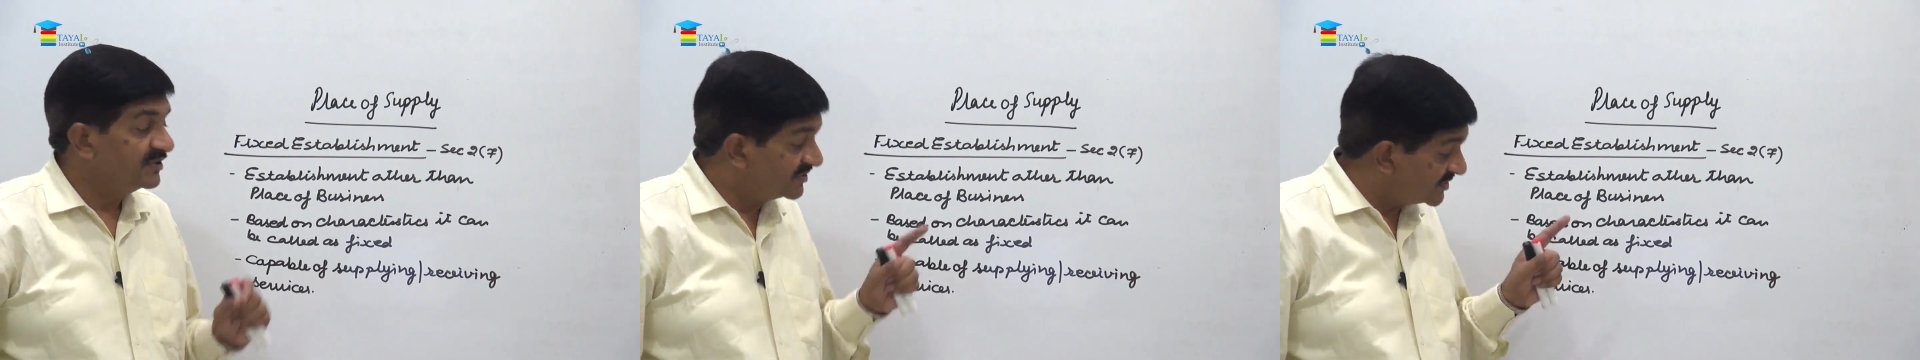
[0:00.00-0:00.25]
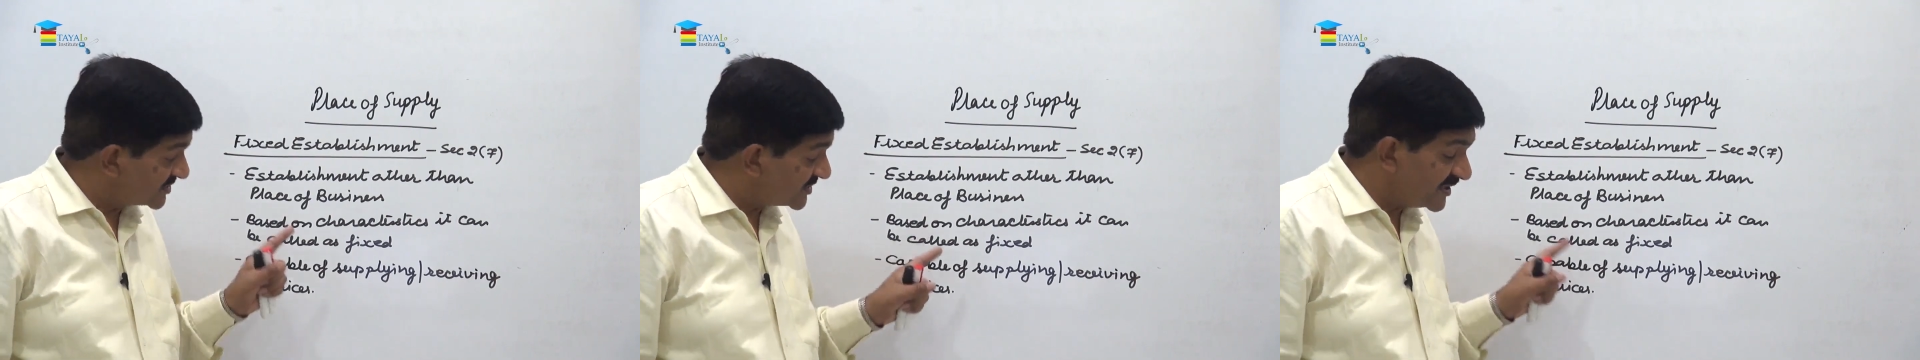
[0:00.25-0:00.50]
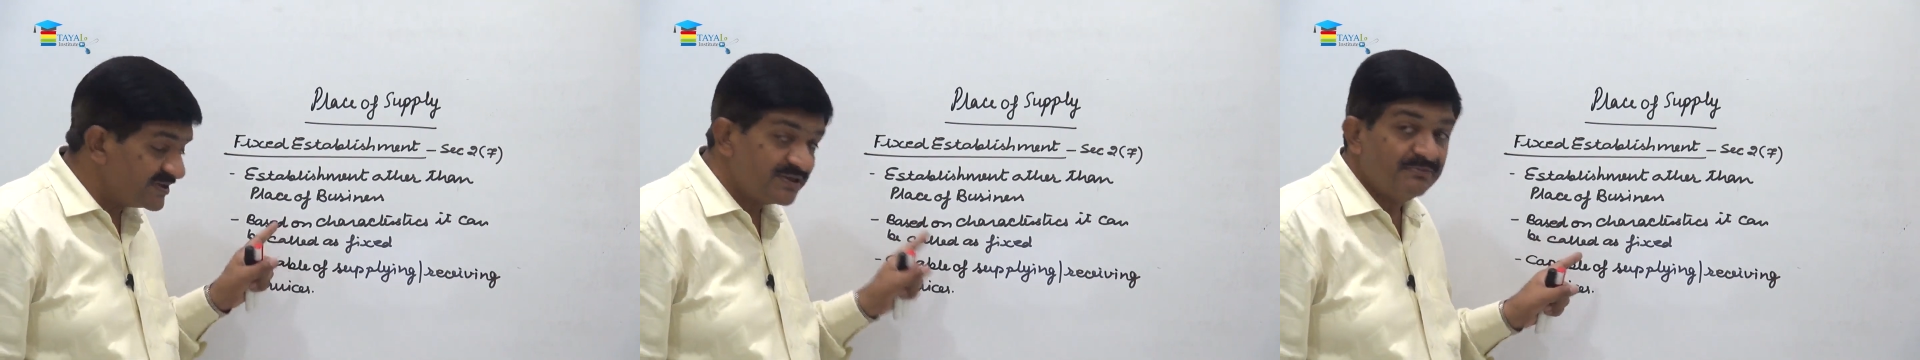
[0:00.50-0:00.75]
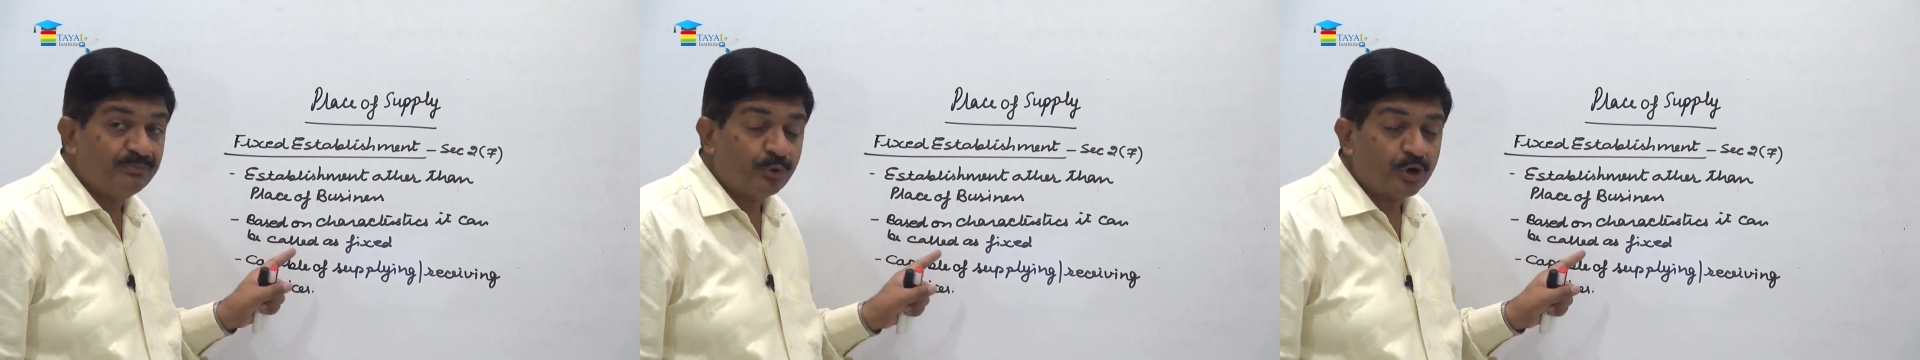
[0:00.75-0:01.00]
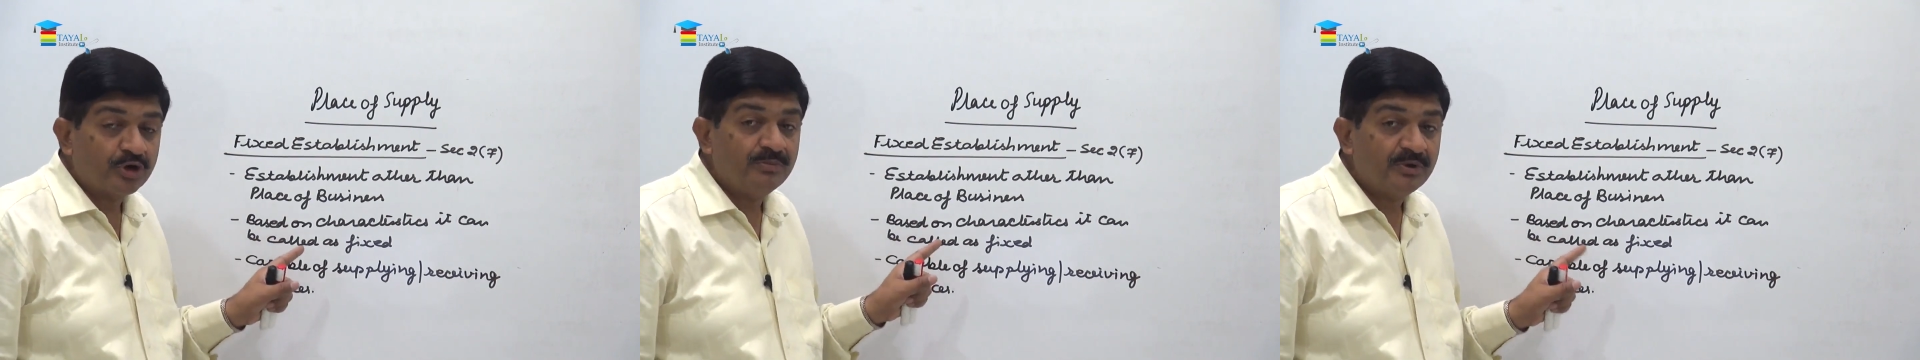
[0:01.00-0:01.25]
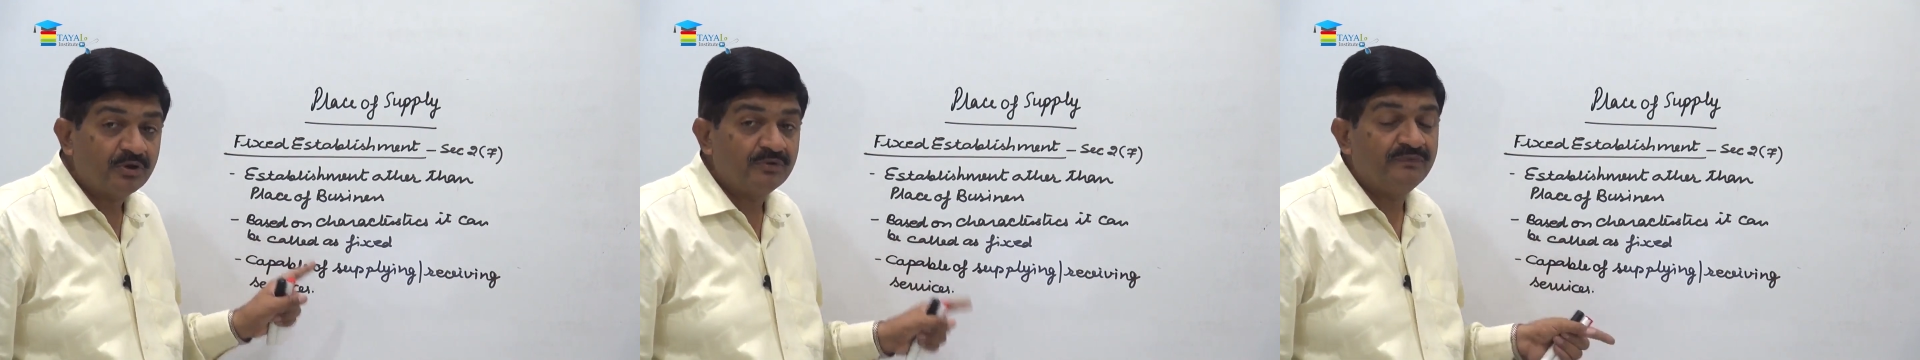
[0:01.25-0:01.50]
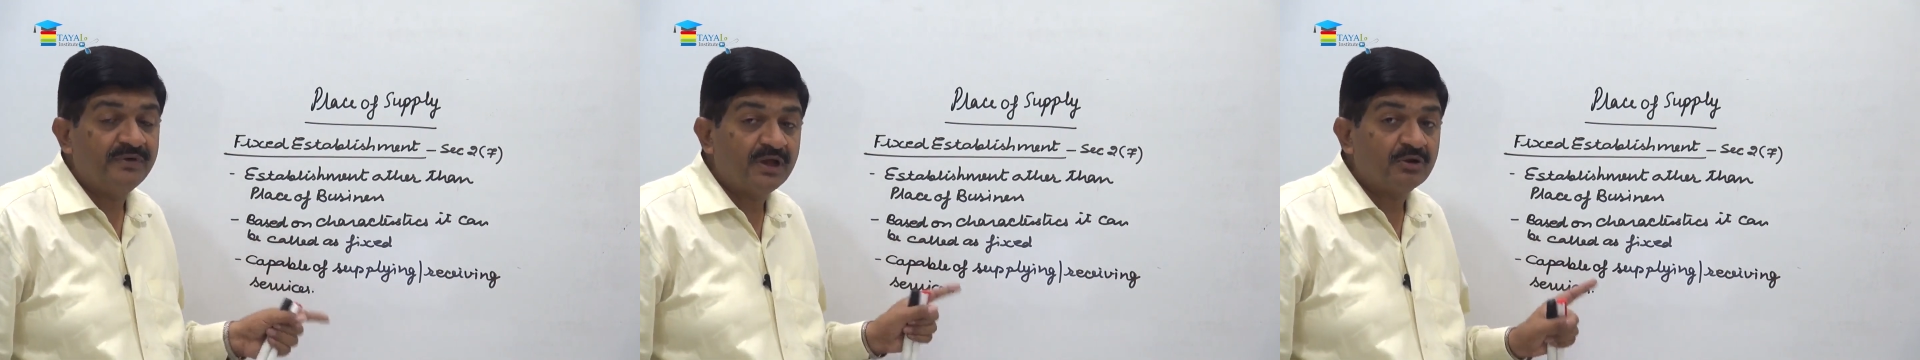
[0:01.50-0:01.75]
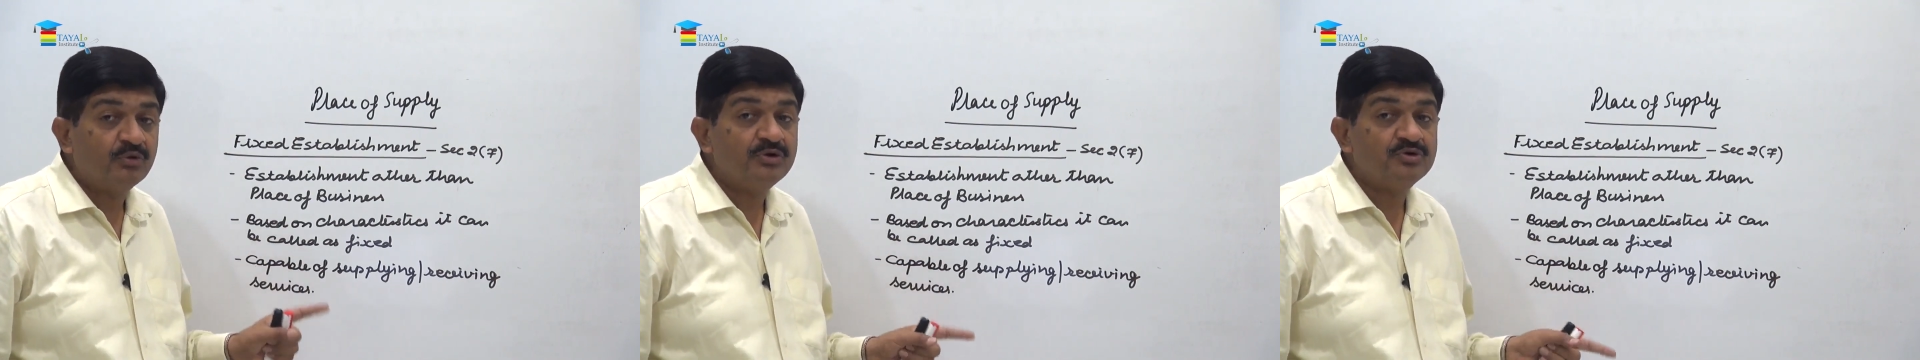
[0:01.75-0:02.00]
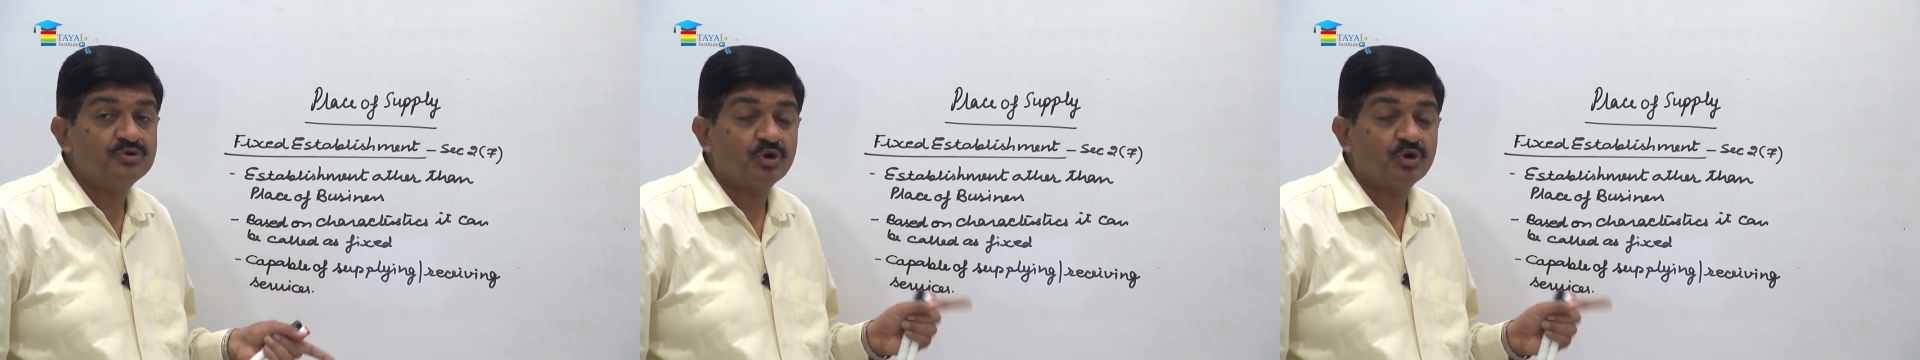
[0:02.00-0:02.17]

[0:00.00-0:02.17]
This is important because we are going to